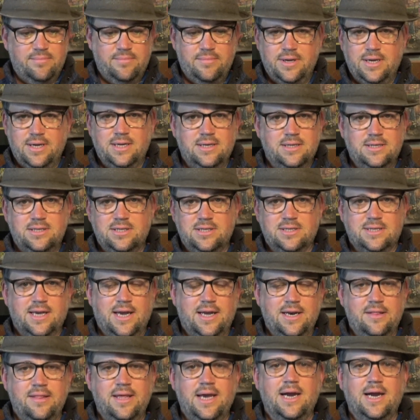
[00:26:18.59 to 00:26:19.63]
it's just
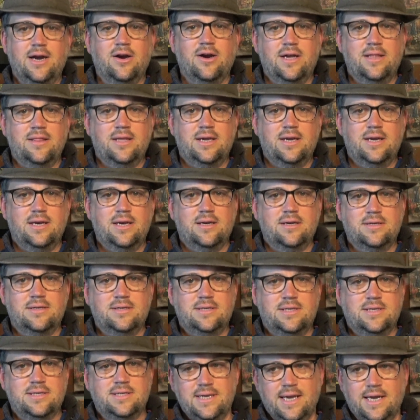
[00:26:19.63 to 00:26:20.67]
kind of there, and then
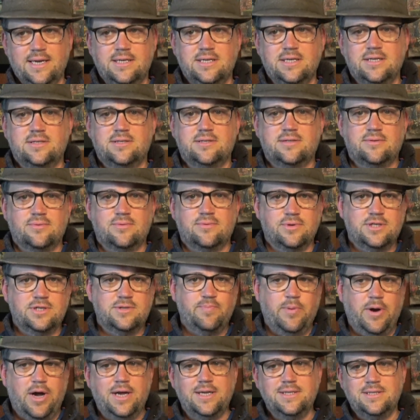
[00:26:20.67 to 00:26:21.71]
DeSantis
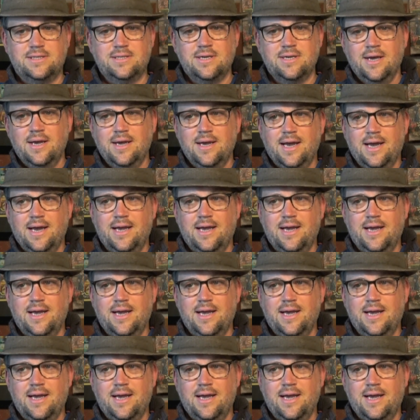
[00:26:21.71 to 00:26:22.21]
responds,